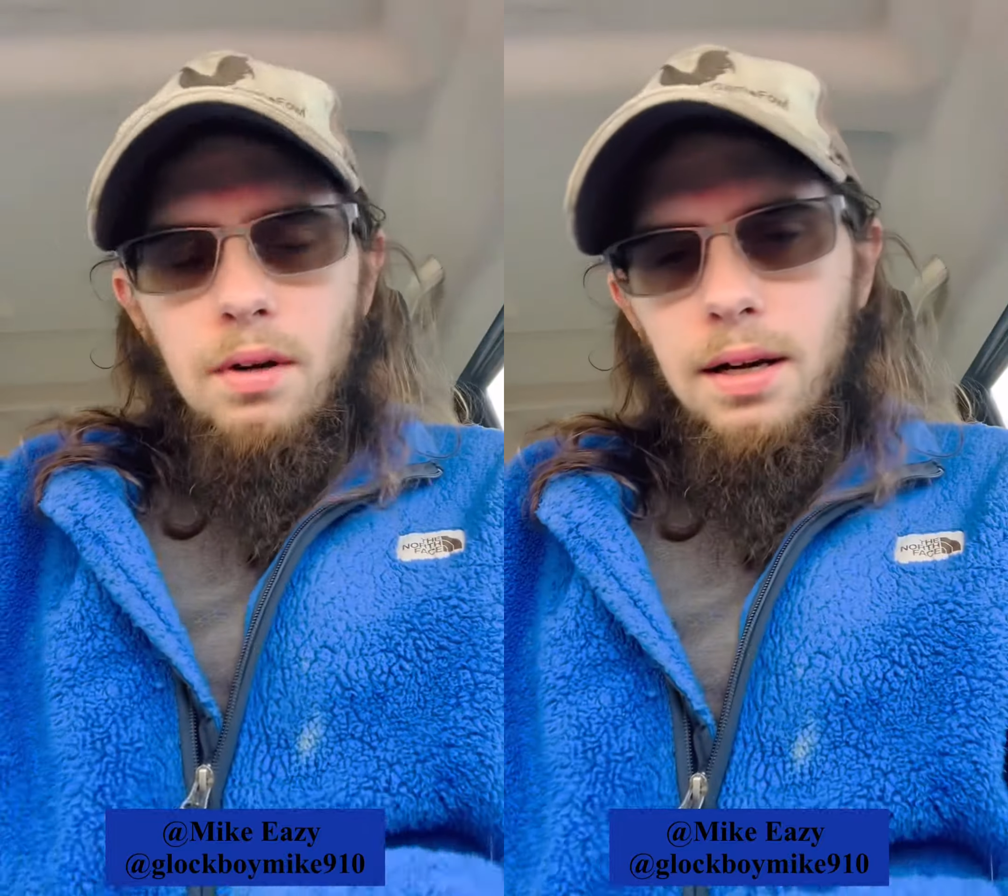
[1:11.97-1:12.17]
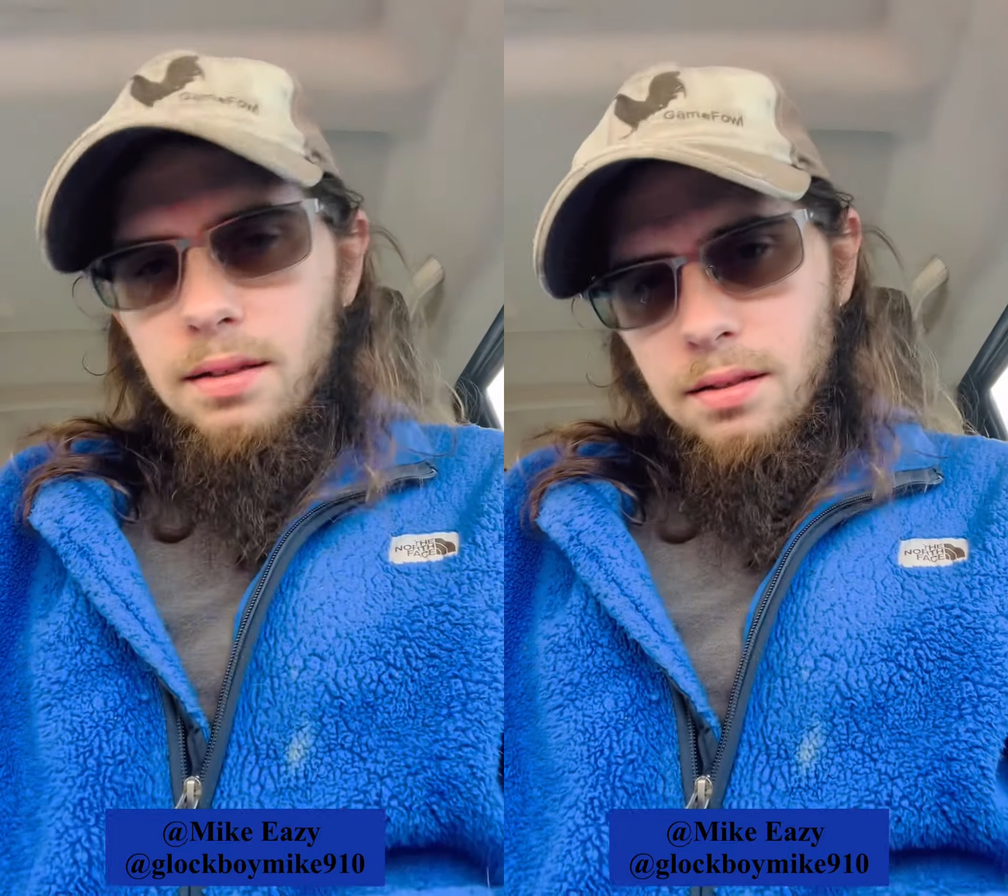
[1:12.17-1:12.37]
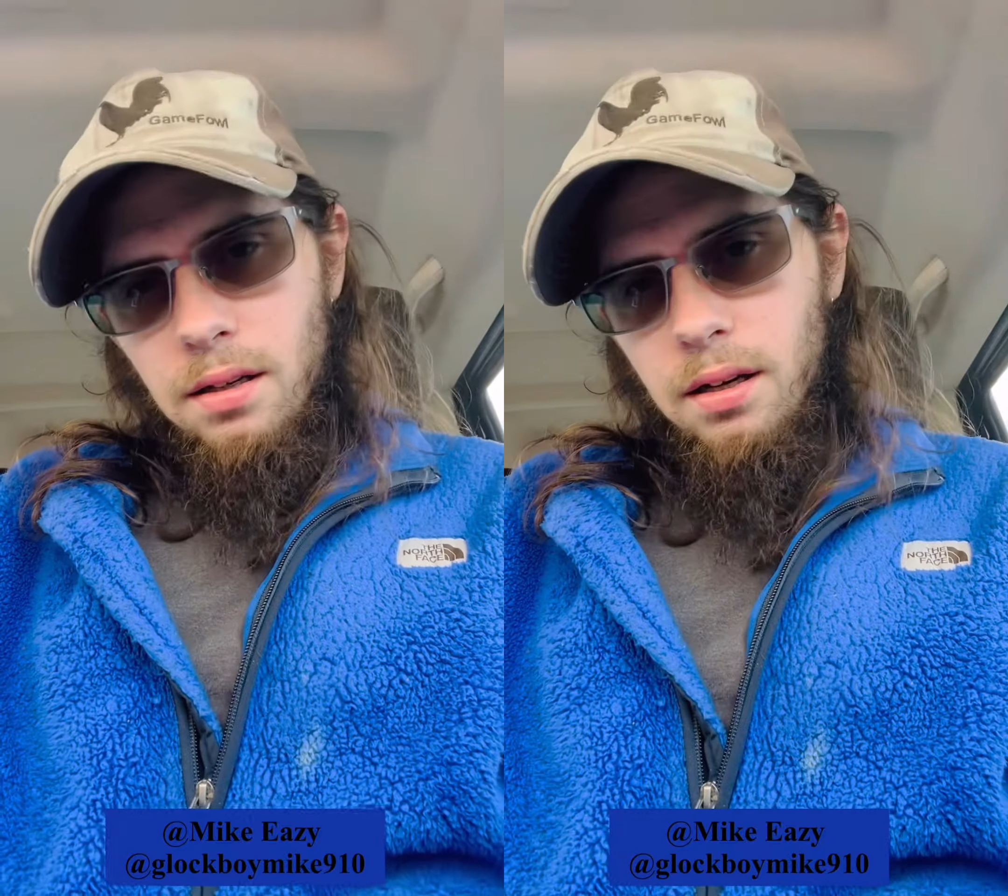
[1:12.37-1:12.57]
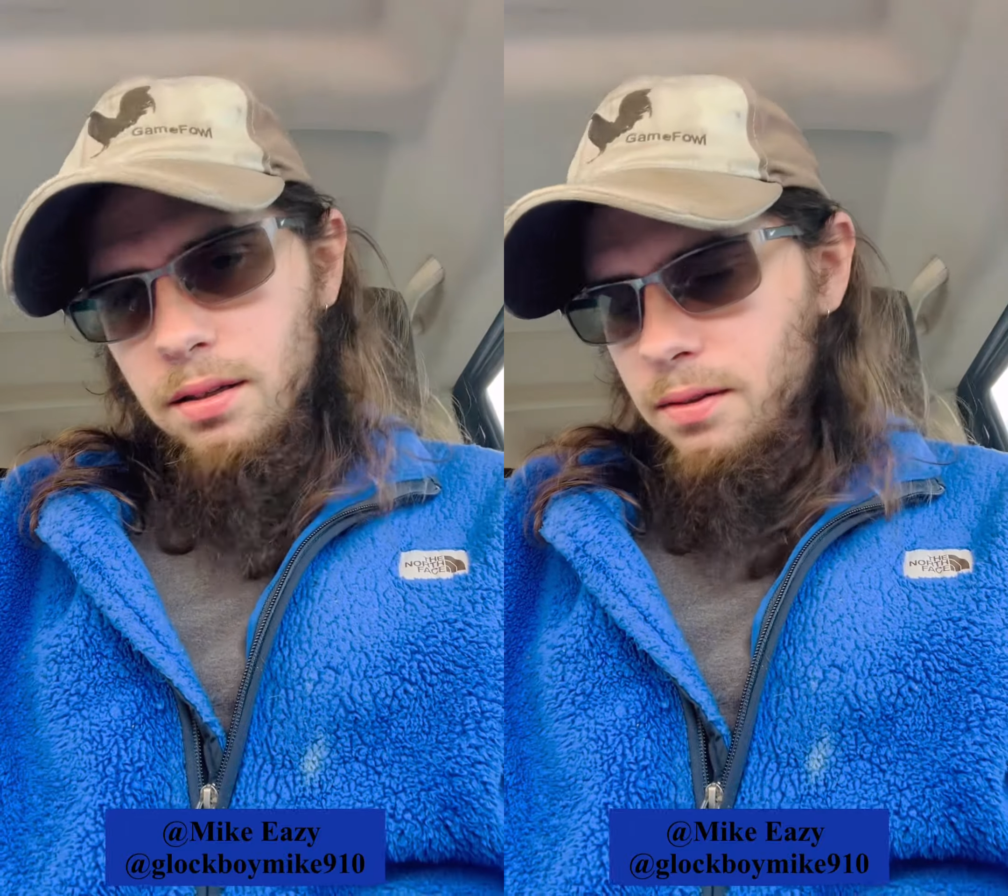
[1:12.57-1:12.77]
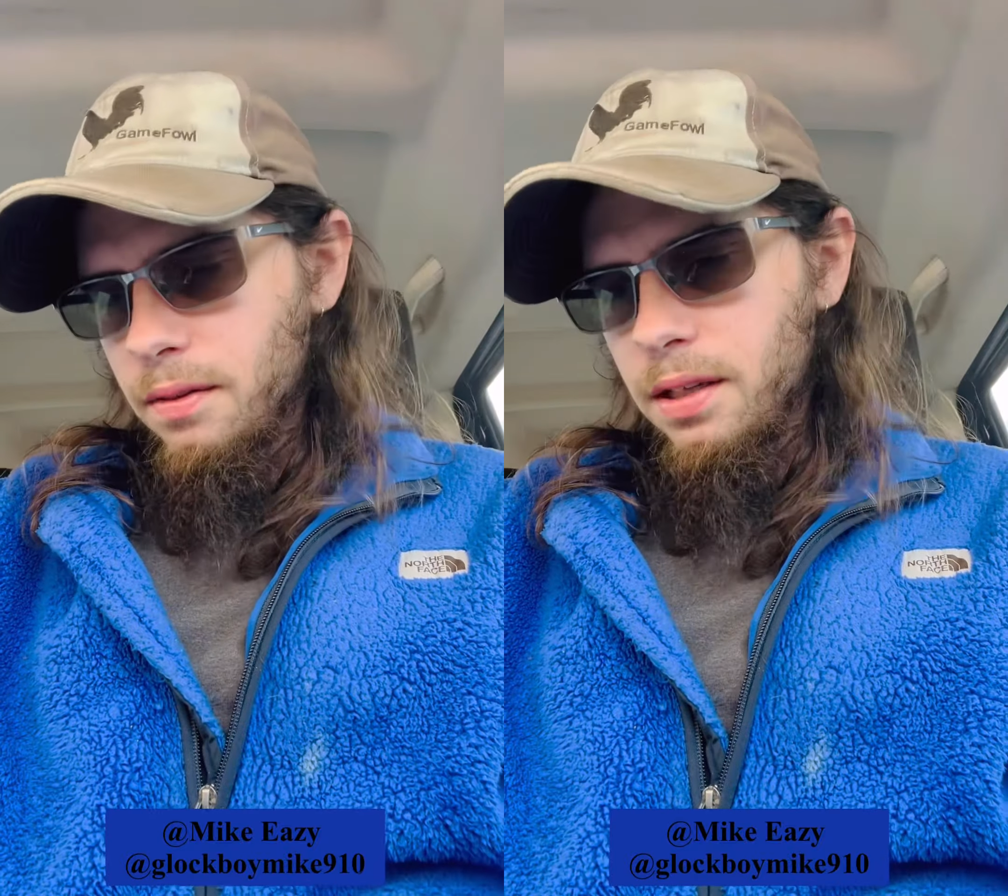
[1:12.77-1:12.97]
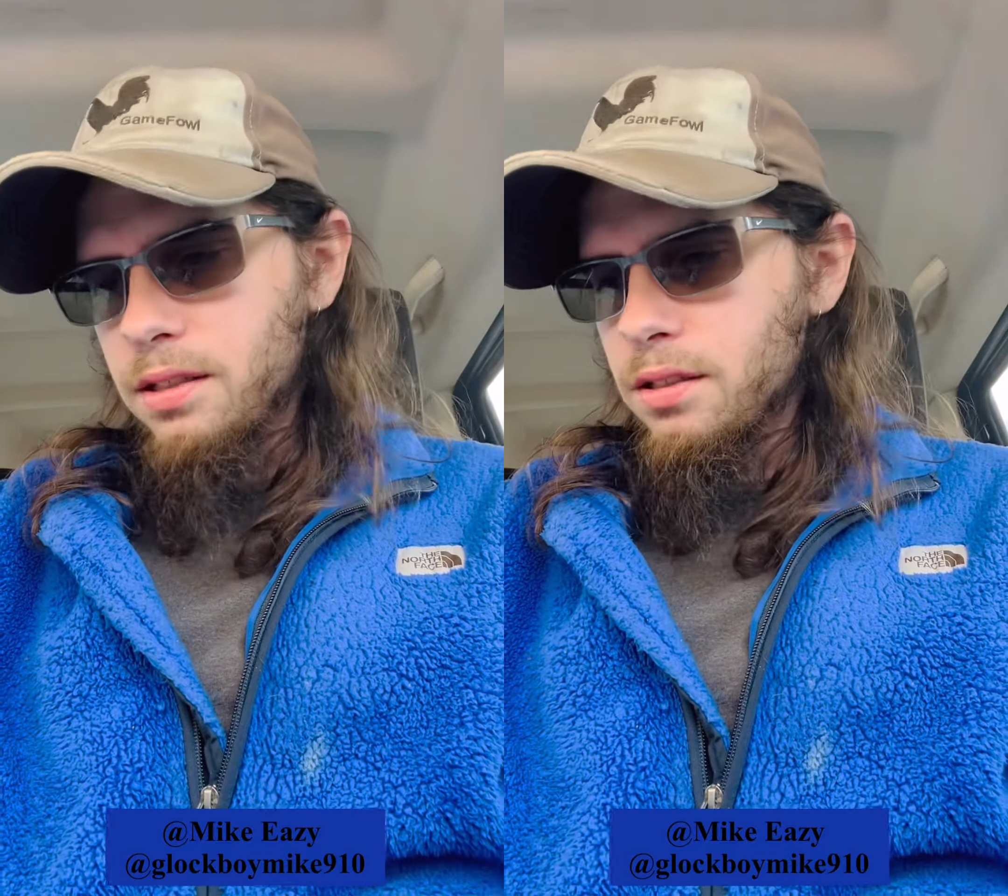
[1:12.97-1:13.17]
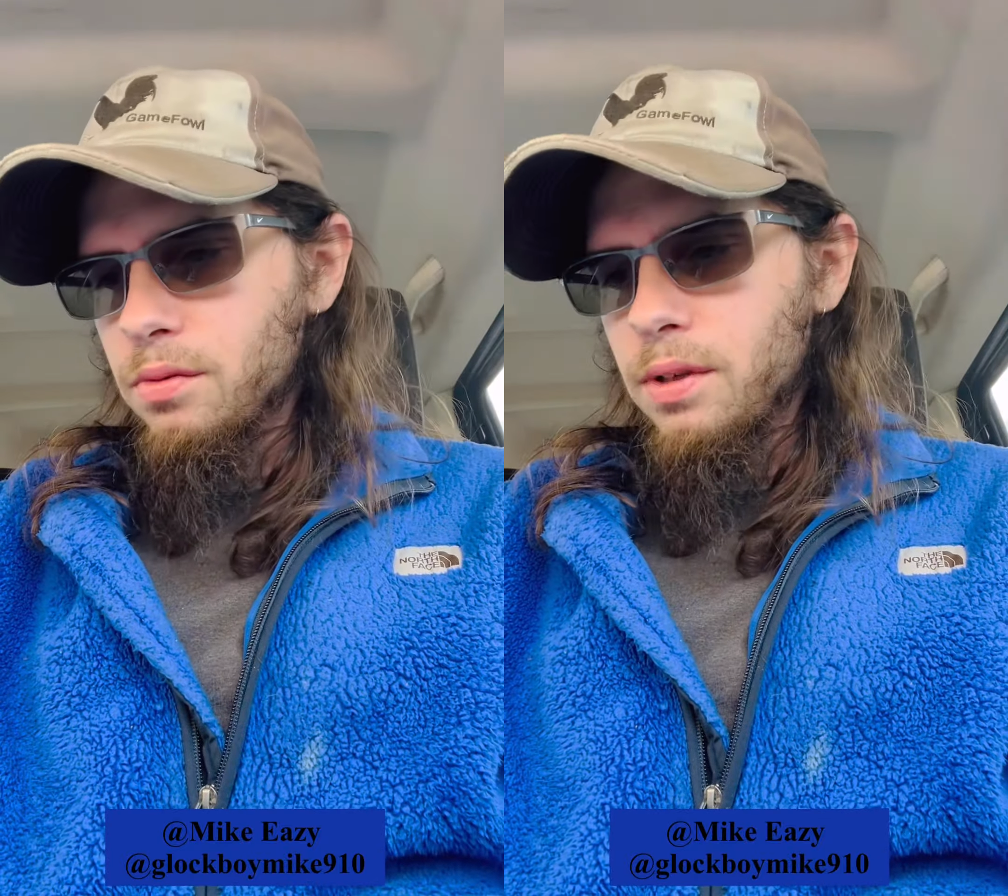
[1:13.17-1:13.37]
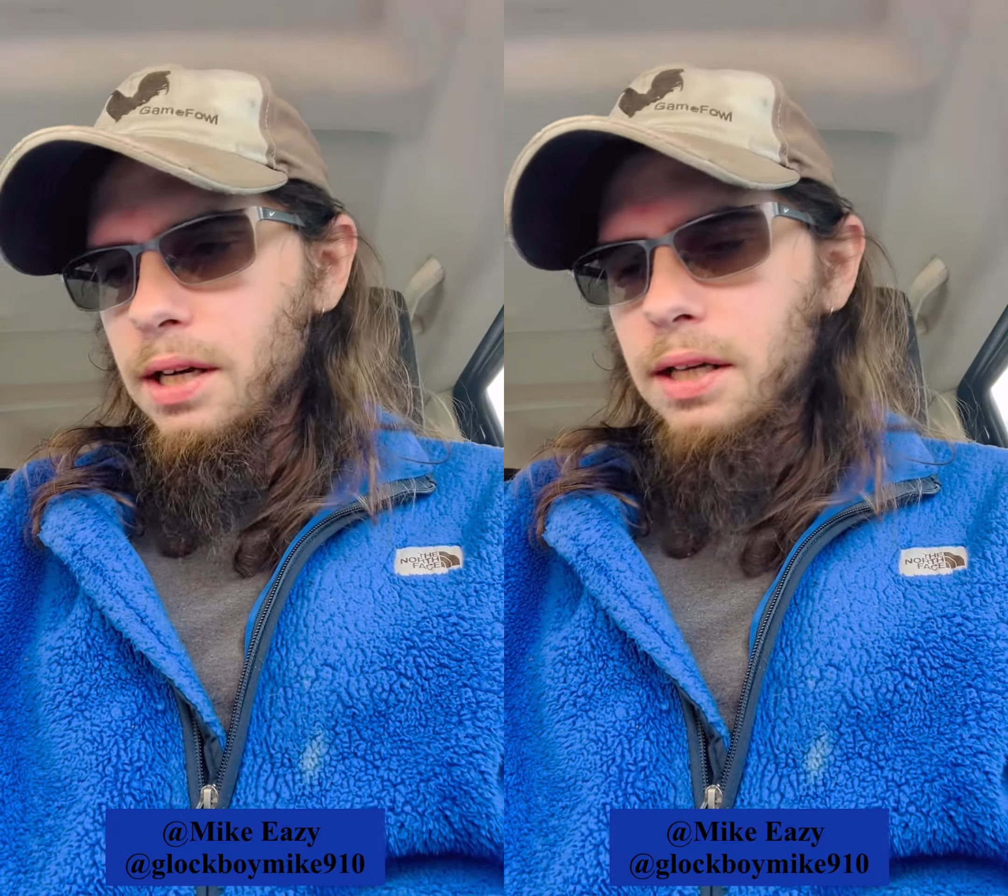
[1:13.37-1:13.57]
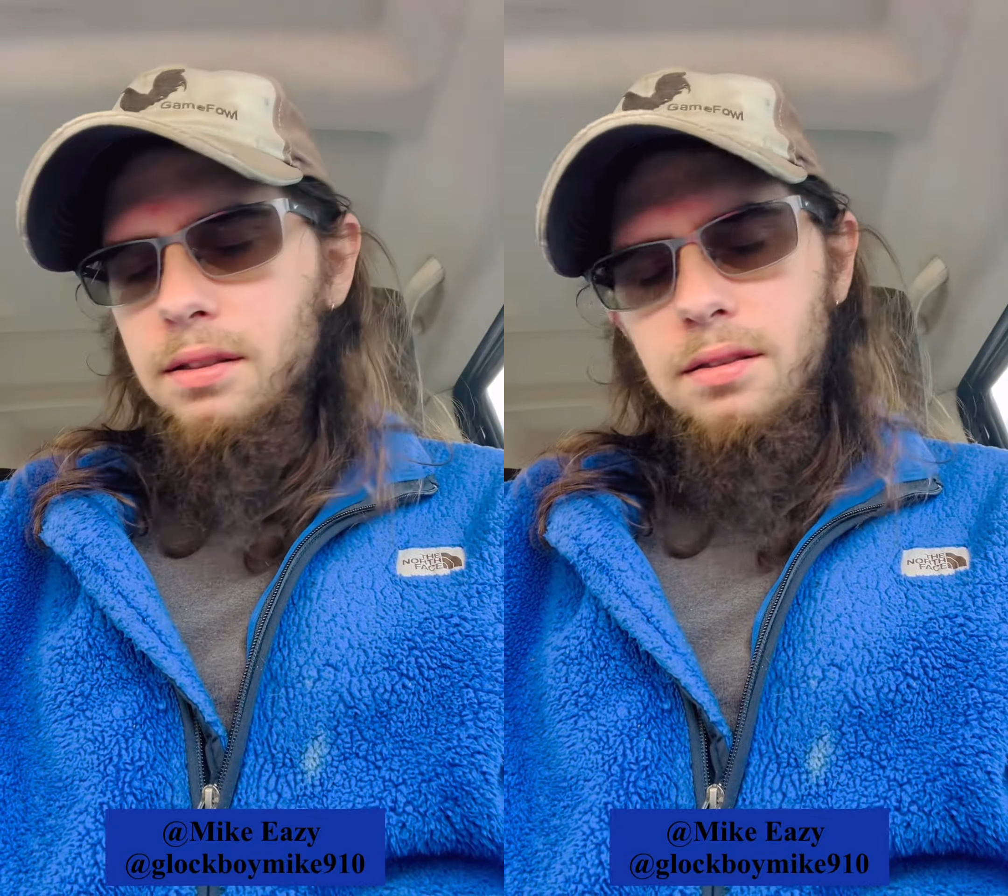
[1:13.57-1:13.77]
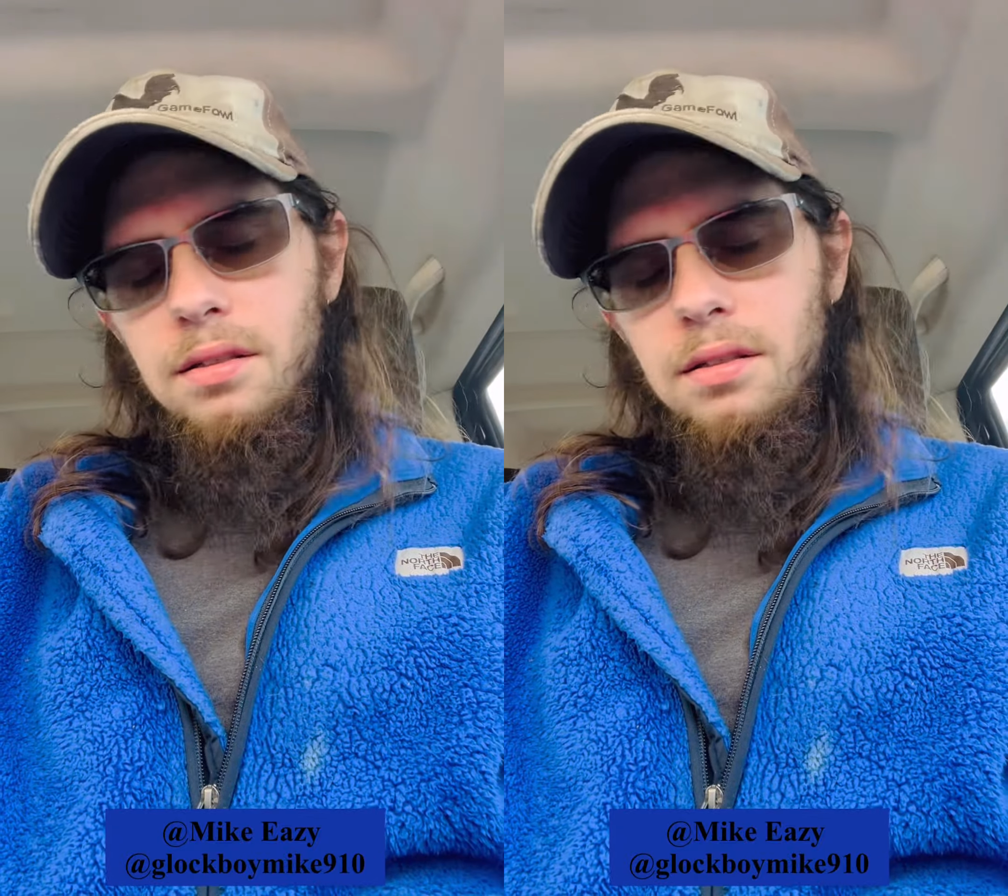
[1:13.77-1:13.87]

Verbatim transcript: White, he just went after,